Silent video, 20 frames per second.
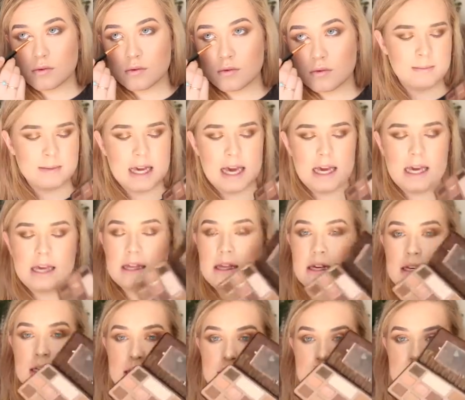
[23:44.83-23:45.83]
I'm taking
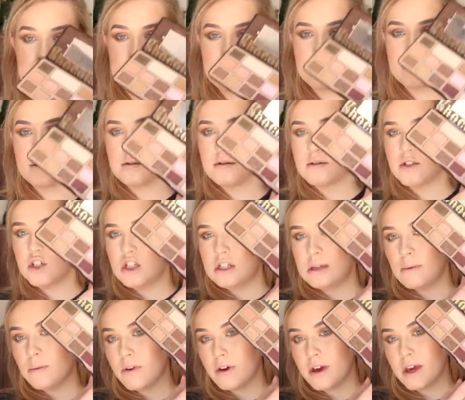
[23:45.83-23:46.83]
this
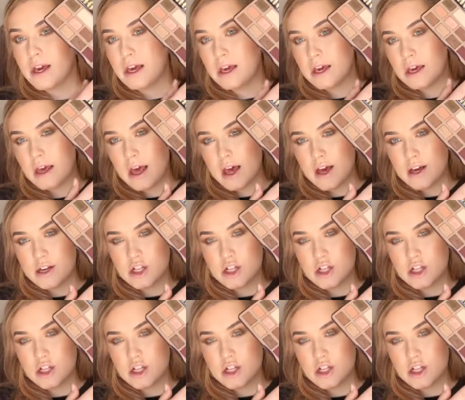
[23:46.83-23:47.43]
shimmery